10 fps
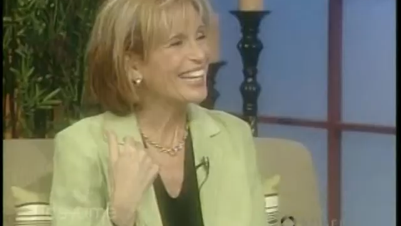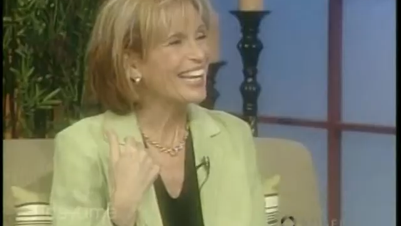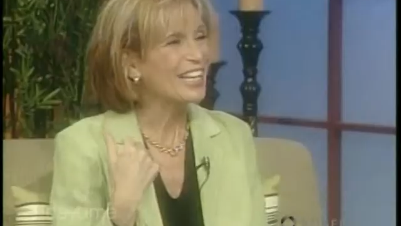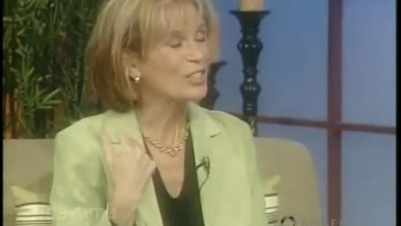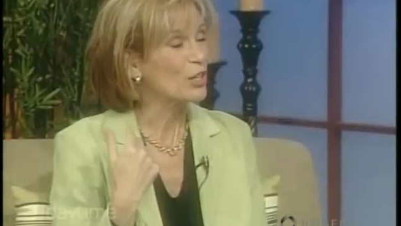
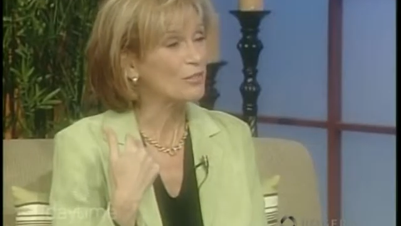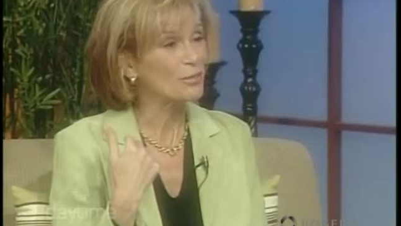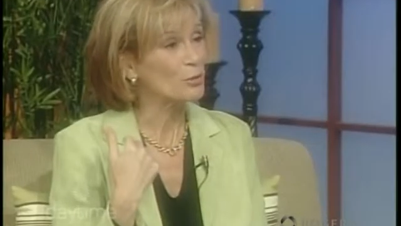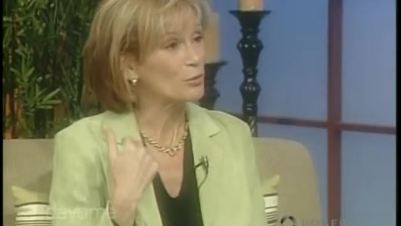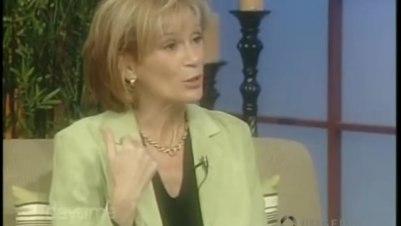and
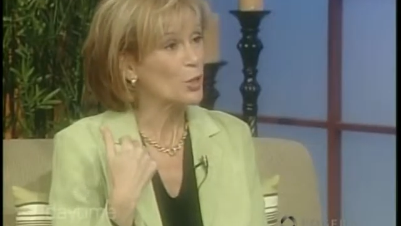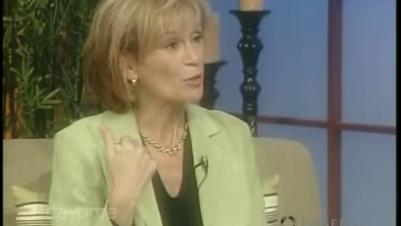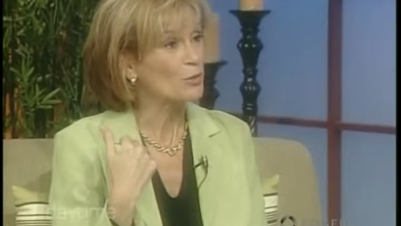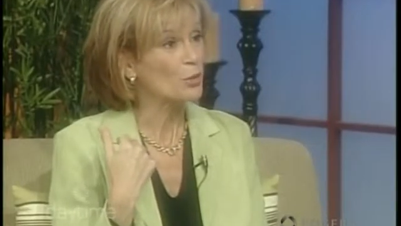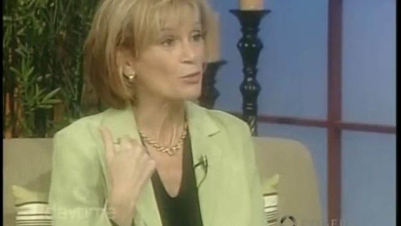very
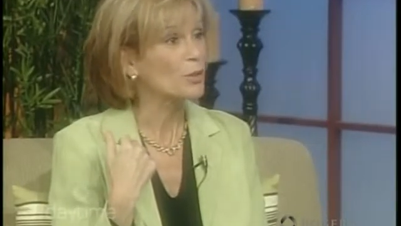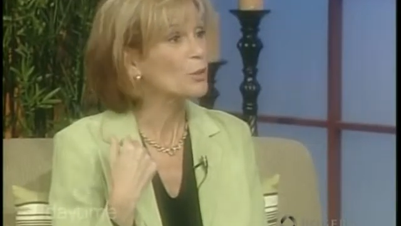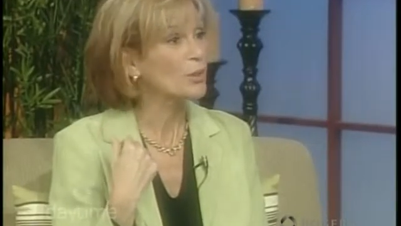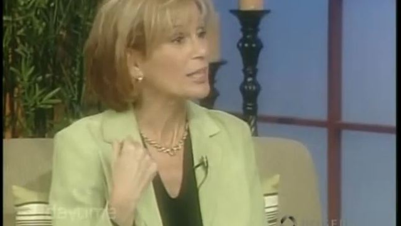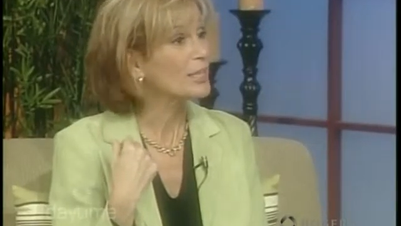often they're very
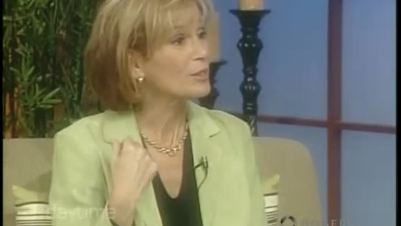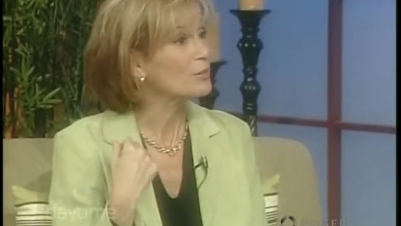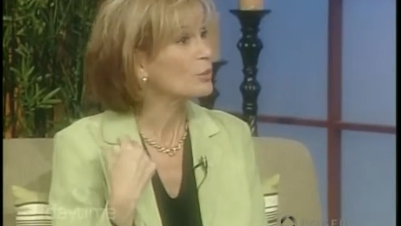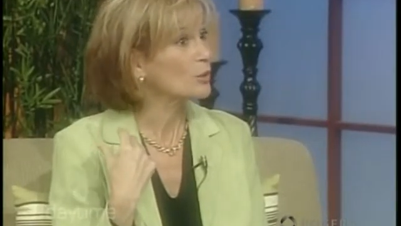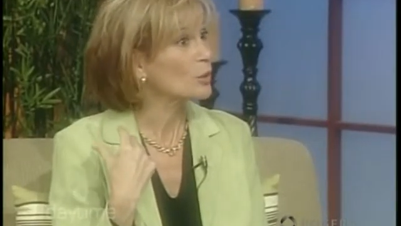creative,
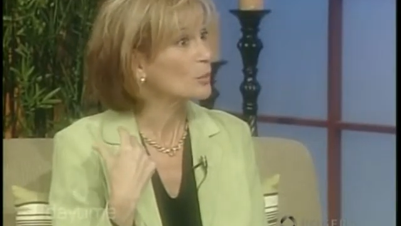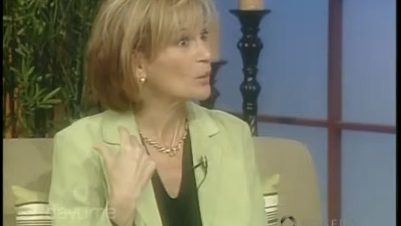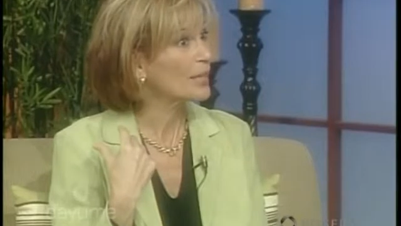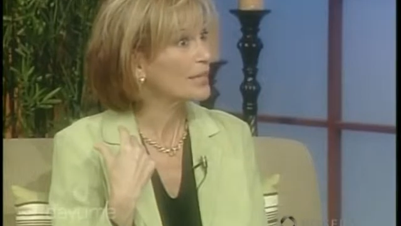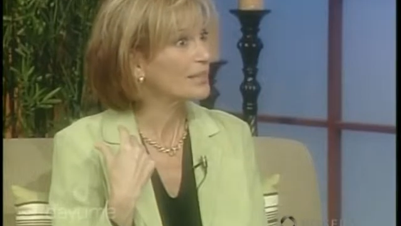they're very
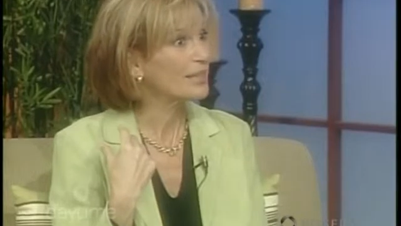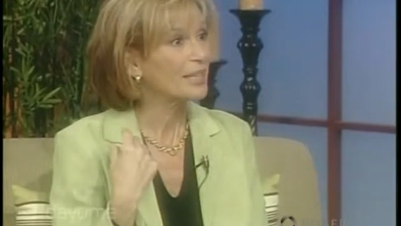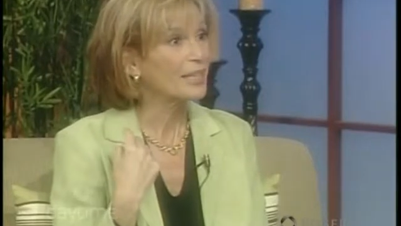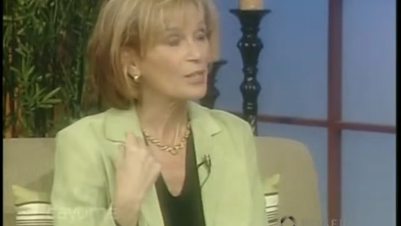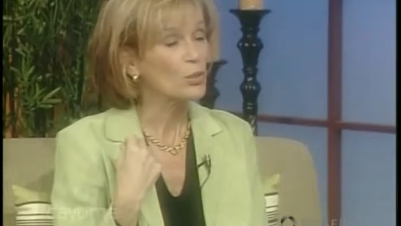bright.
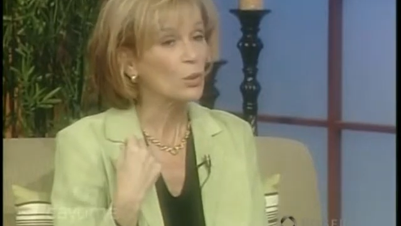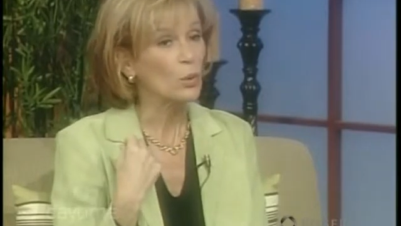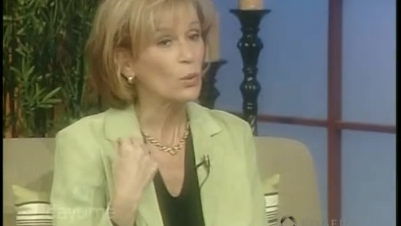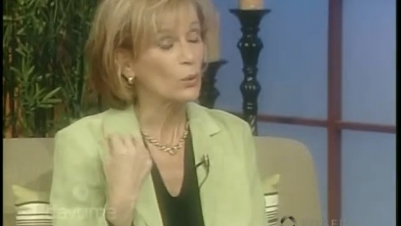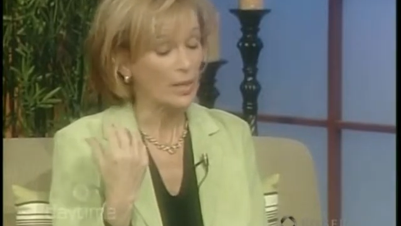
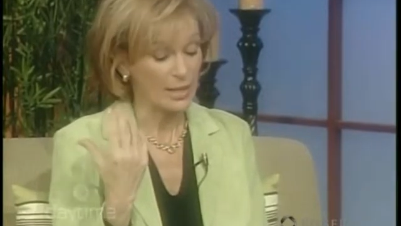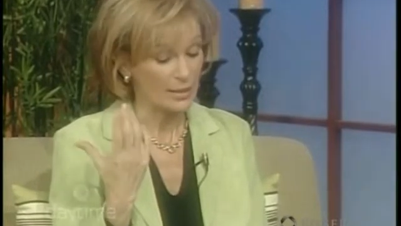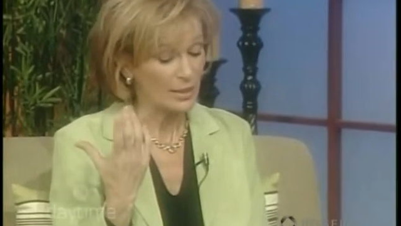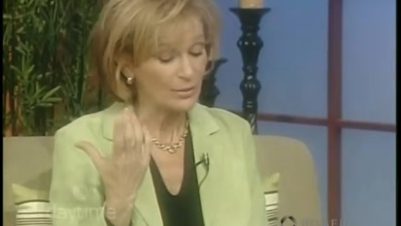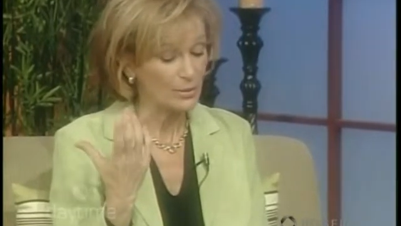So, and
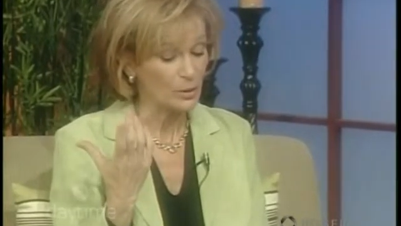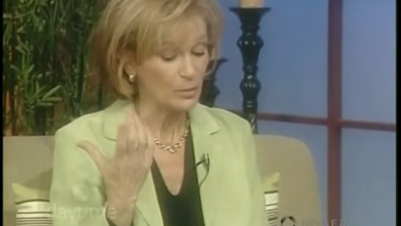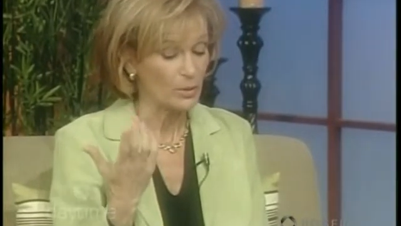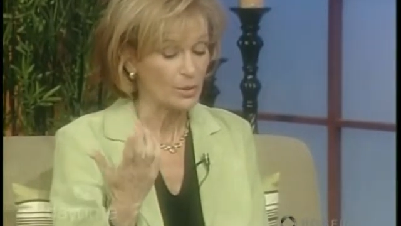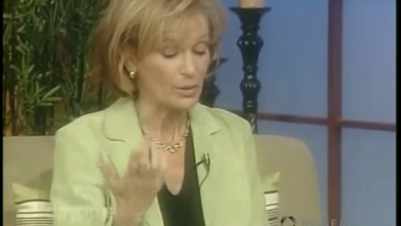the other thing
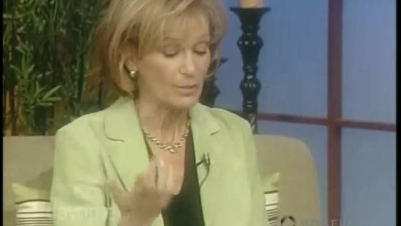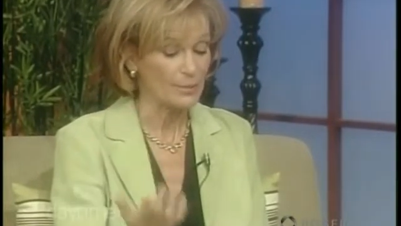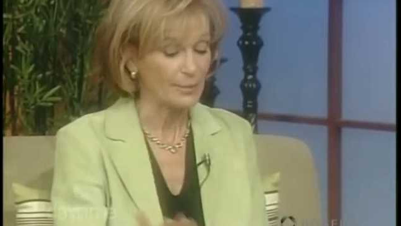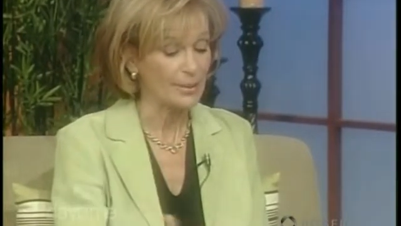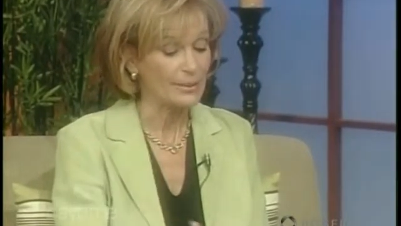about
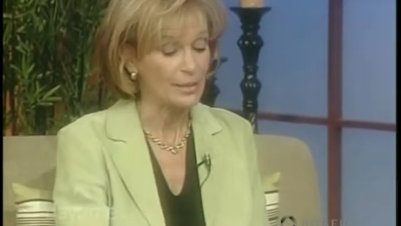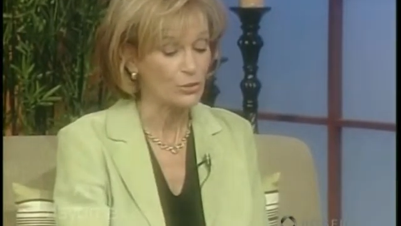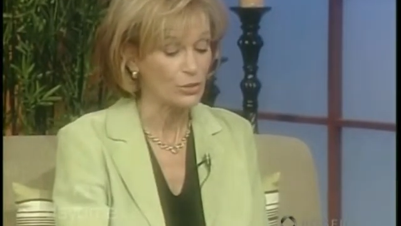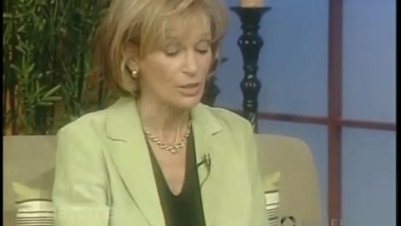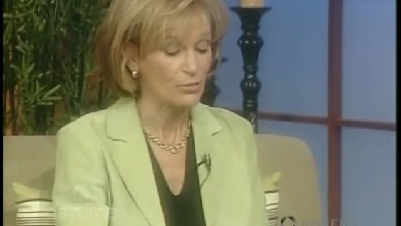
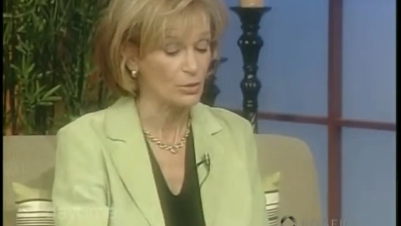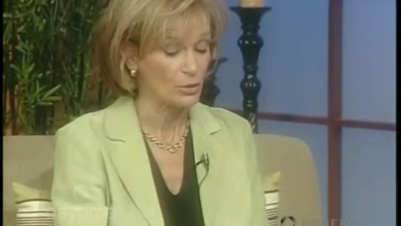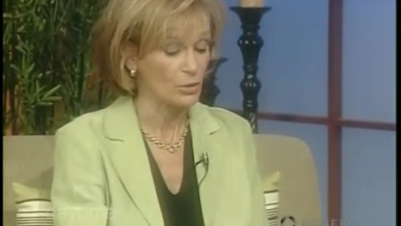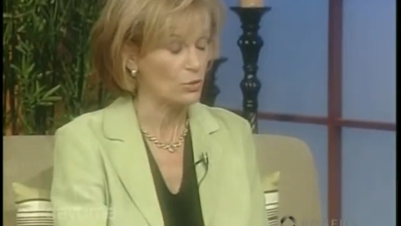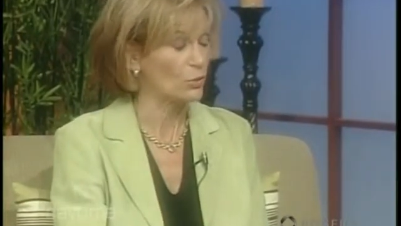attention
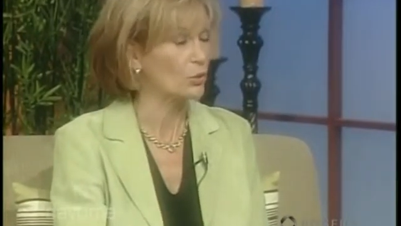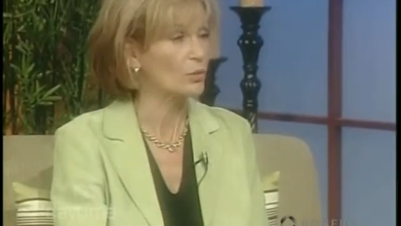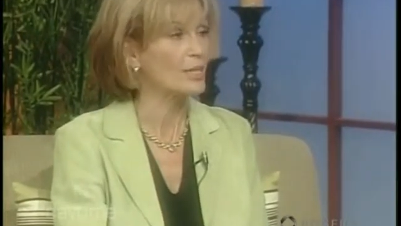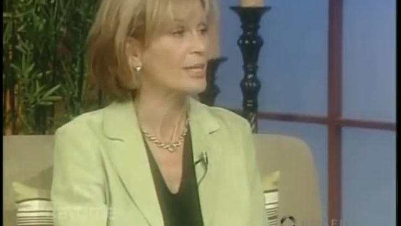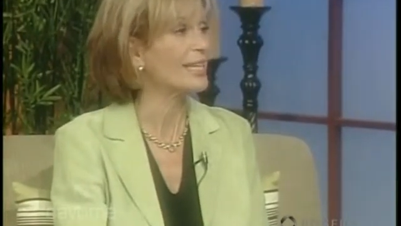deficit disorder
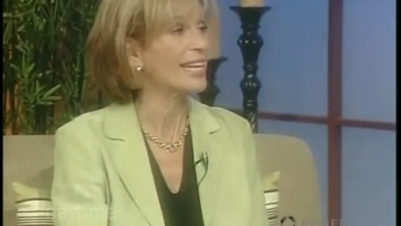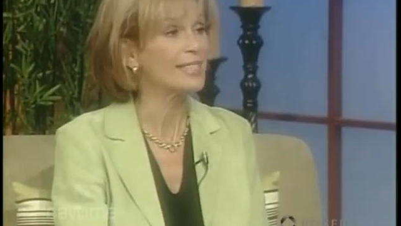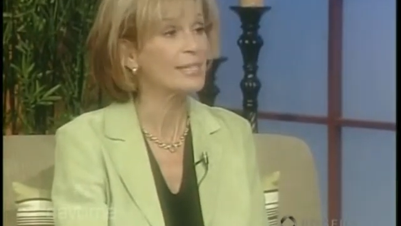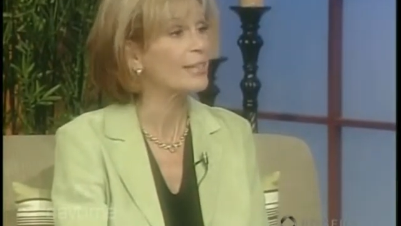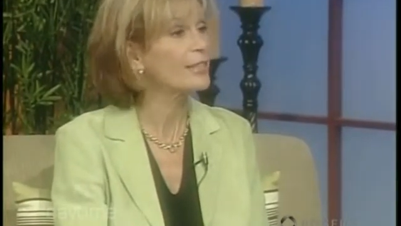is that it
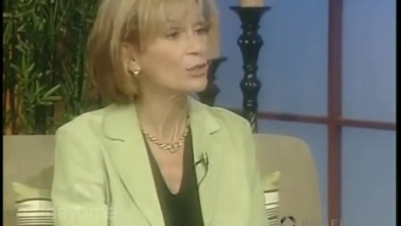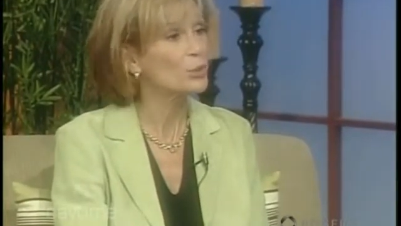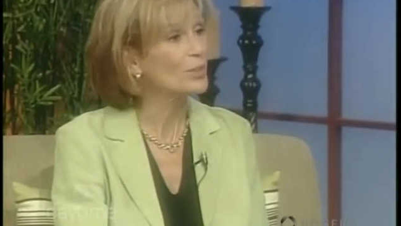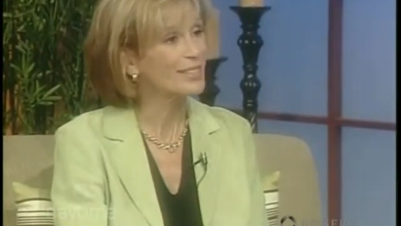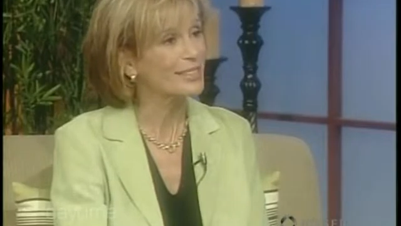has nothing to
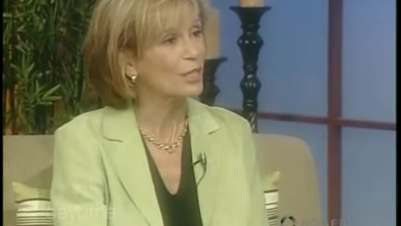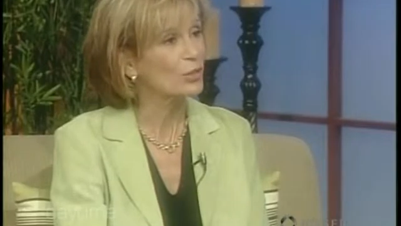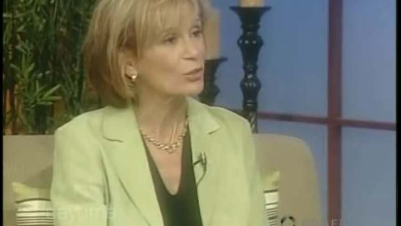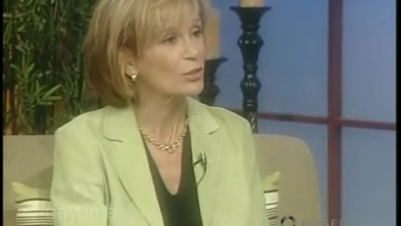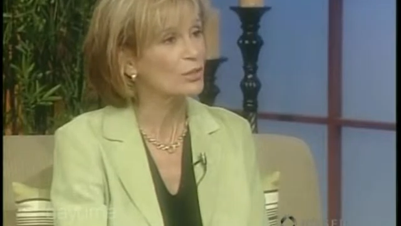do with
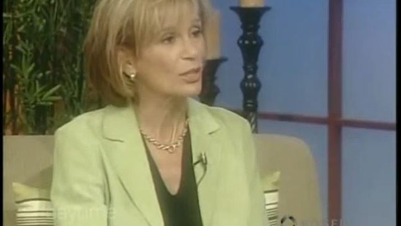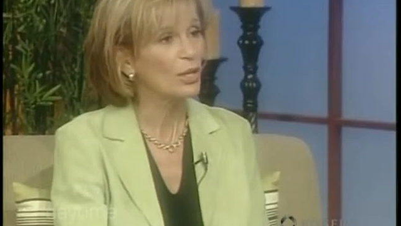intelligence.